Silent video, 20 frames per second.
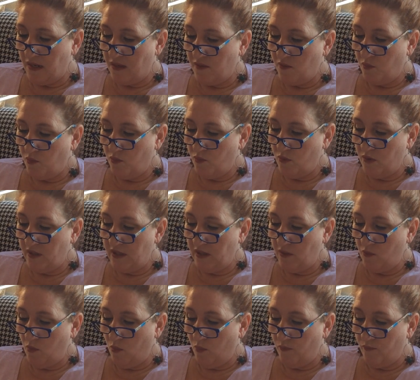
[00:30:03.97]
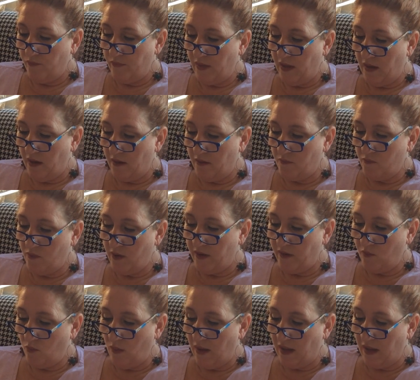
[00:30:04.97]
And it's really run